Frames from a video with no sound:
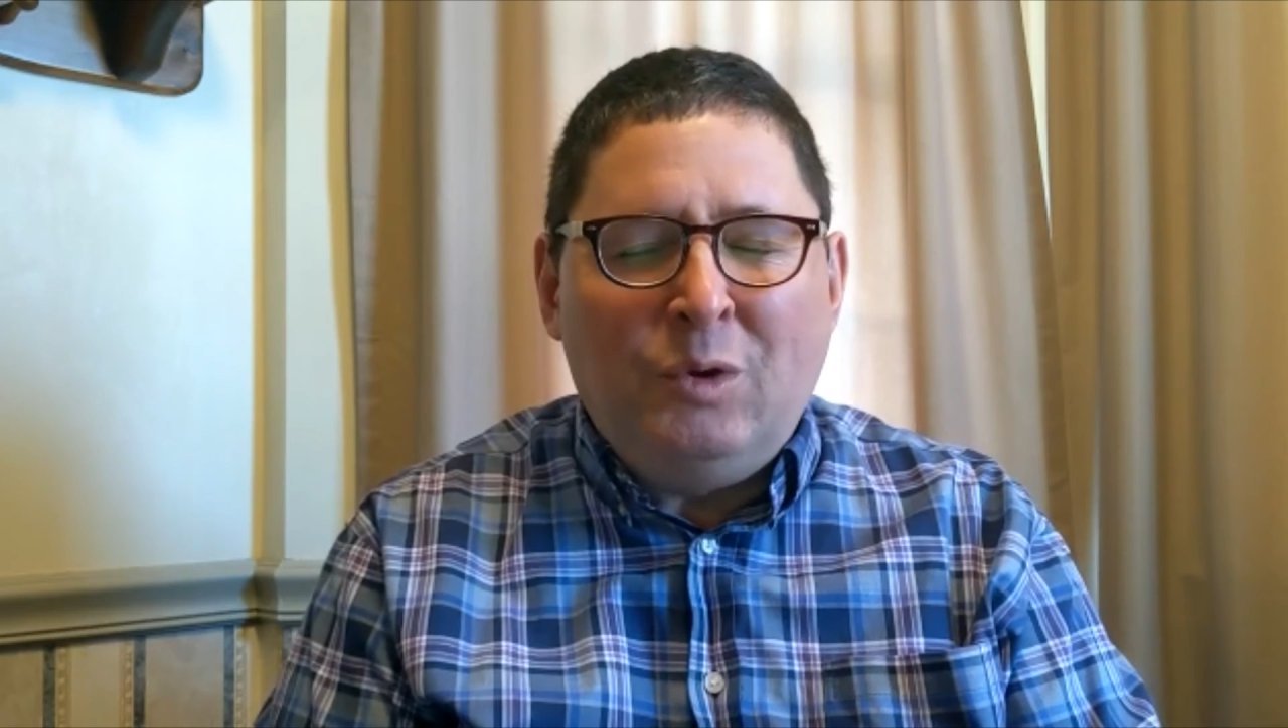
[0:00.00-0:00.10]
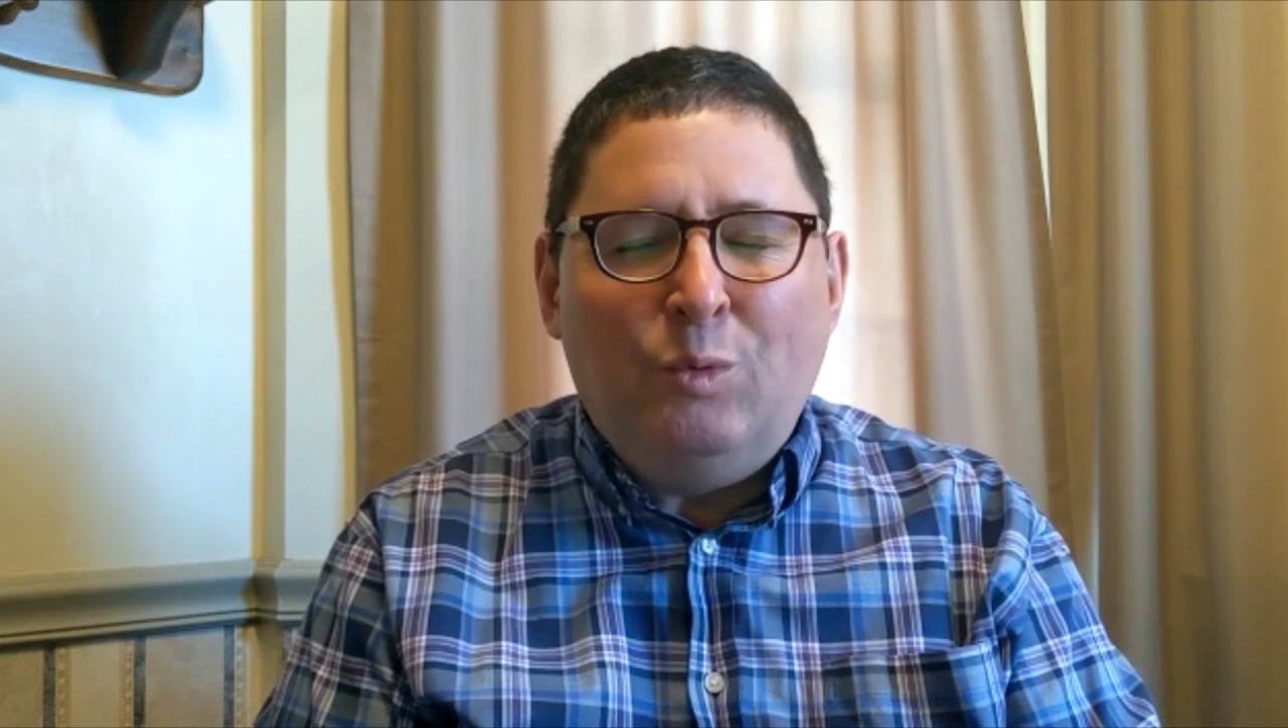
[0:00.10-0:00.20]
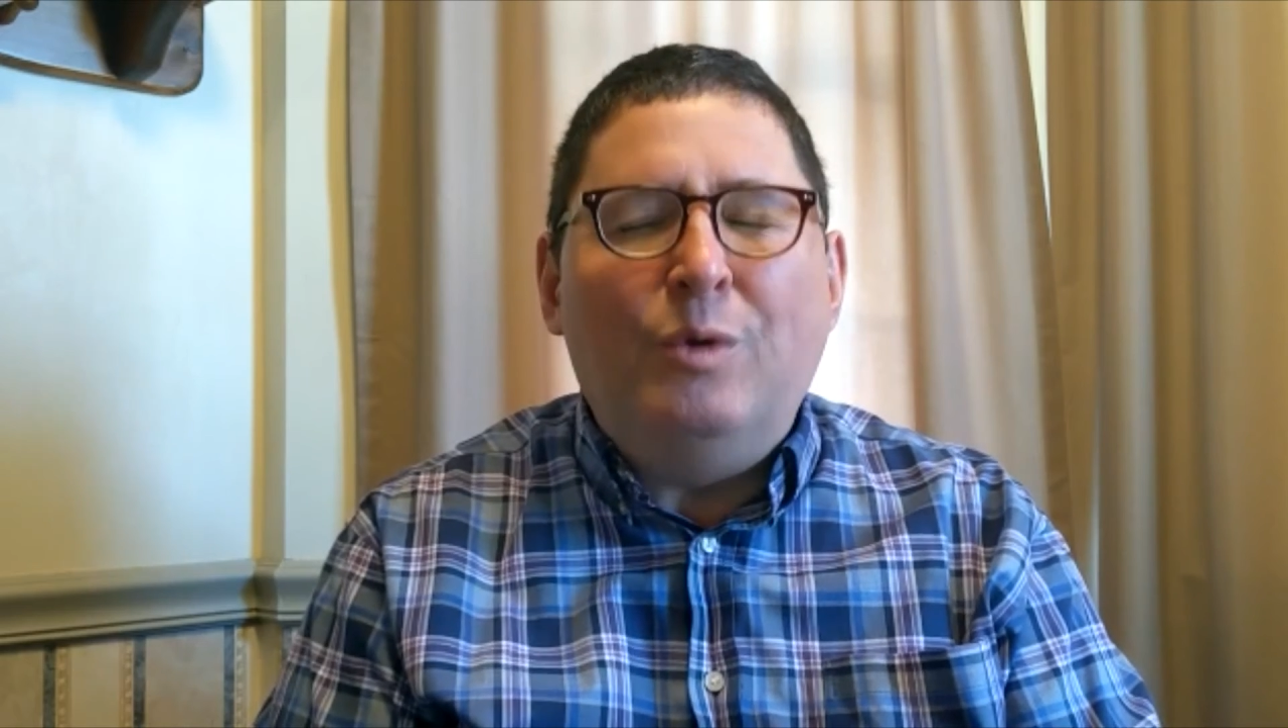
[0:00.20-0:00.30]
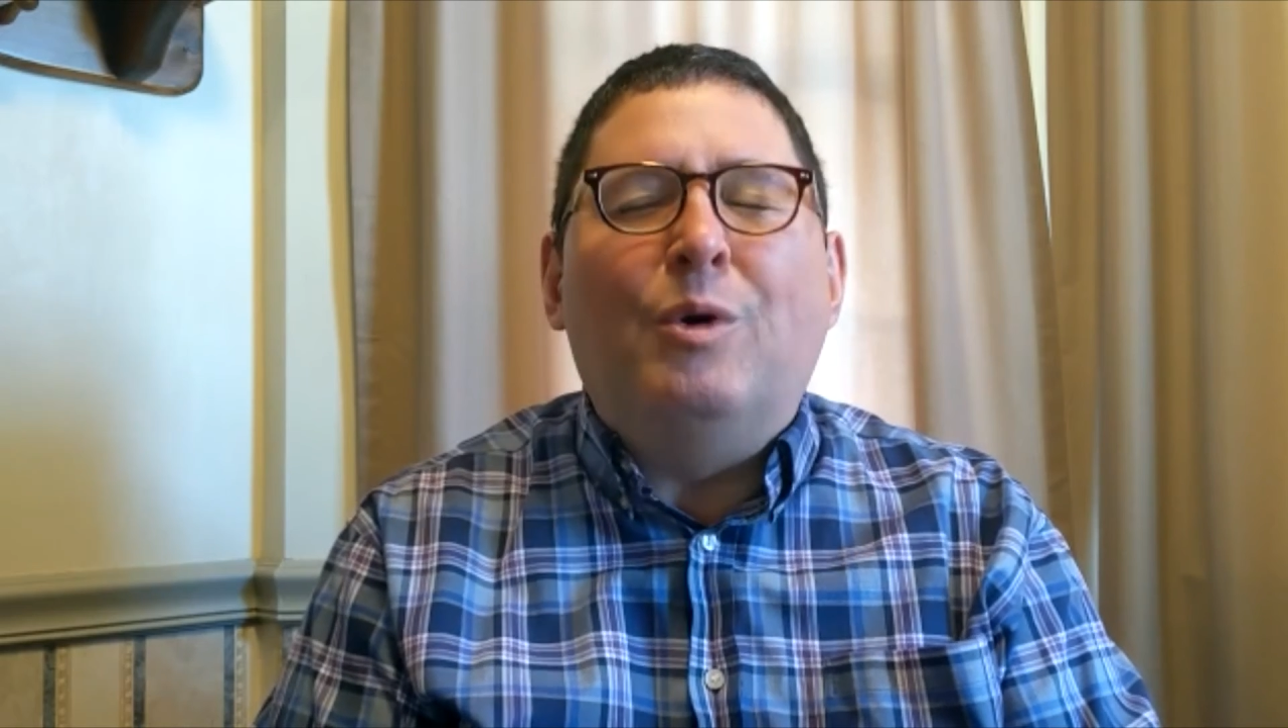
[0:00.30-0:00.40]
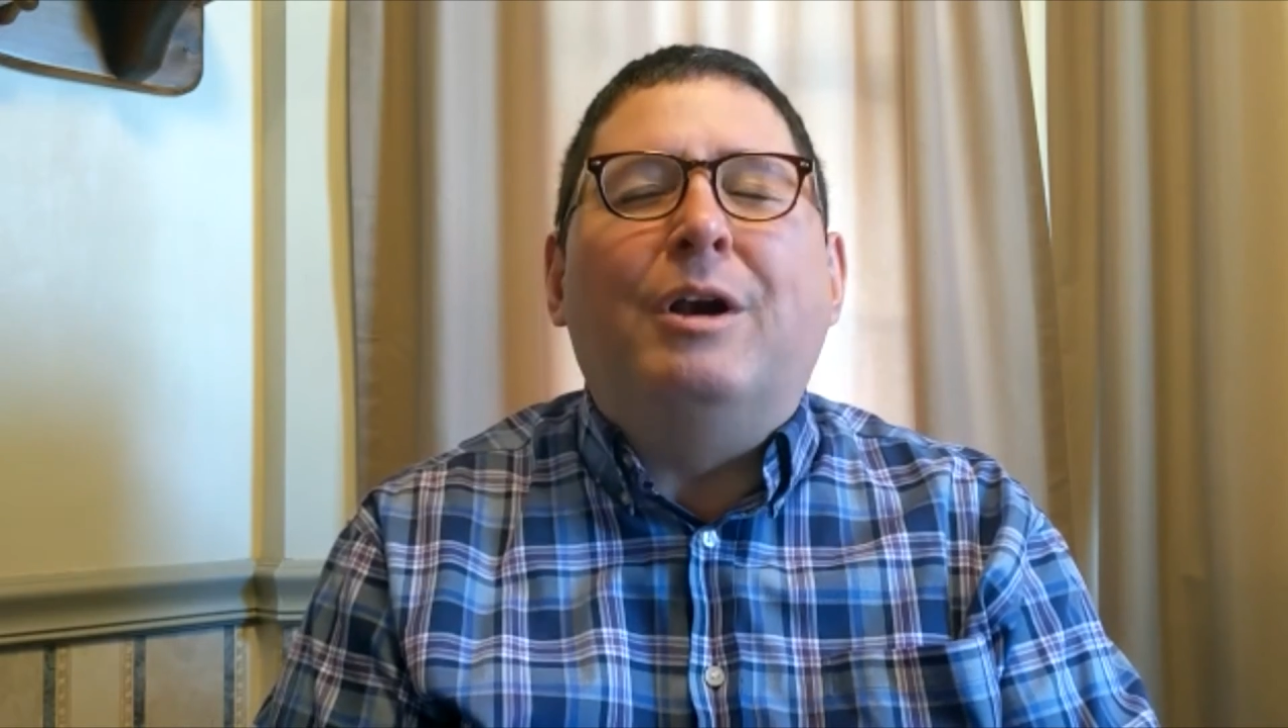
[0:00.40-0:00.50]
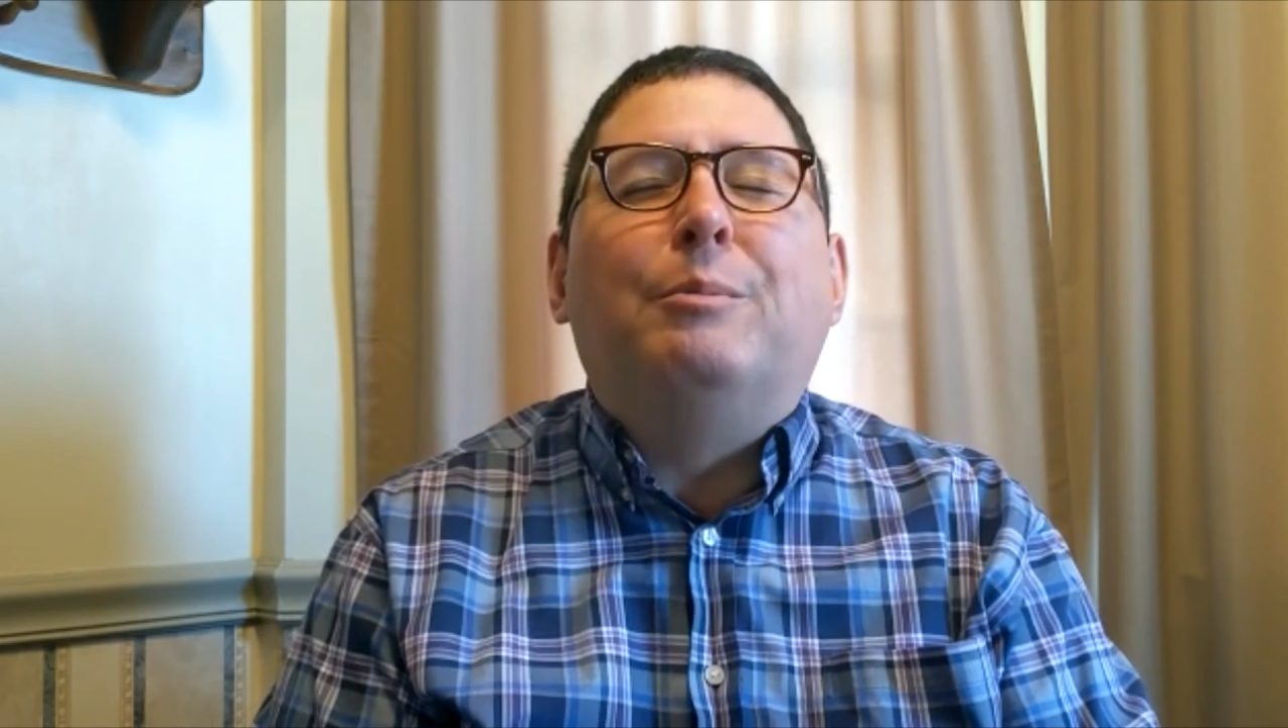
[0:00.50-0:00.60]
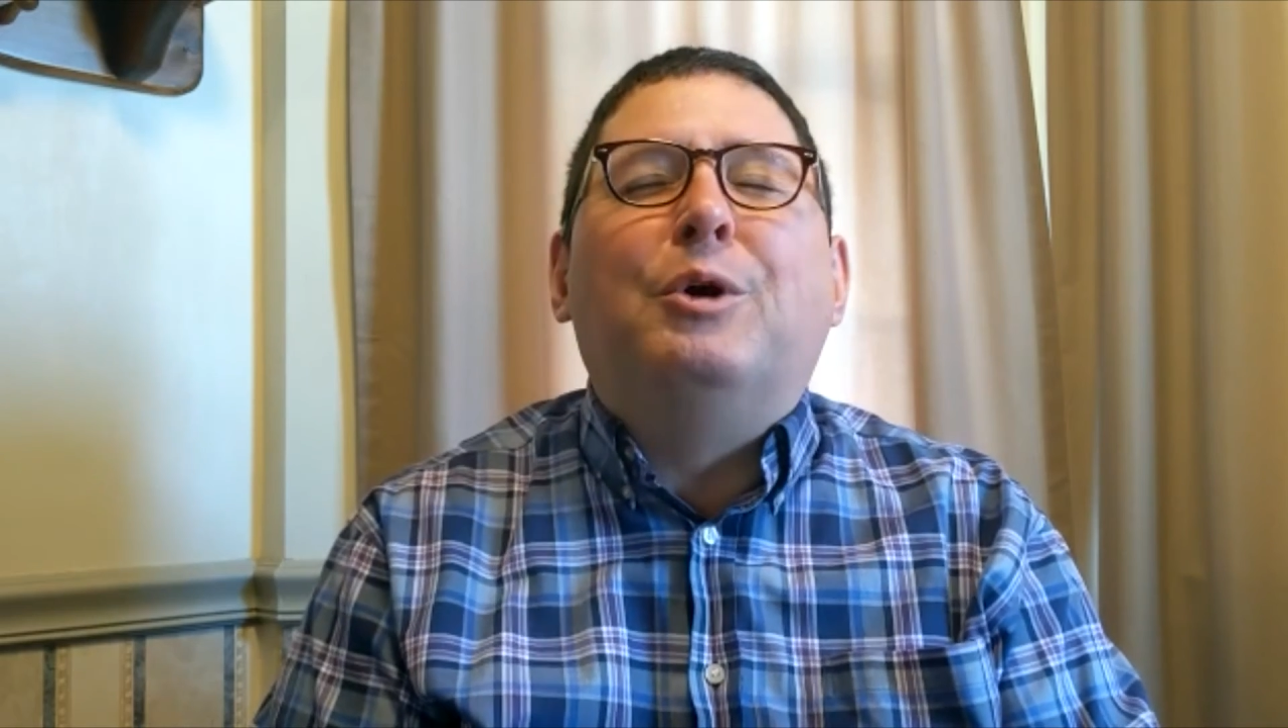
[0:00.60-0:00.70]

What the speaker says: we want to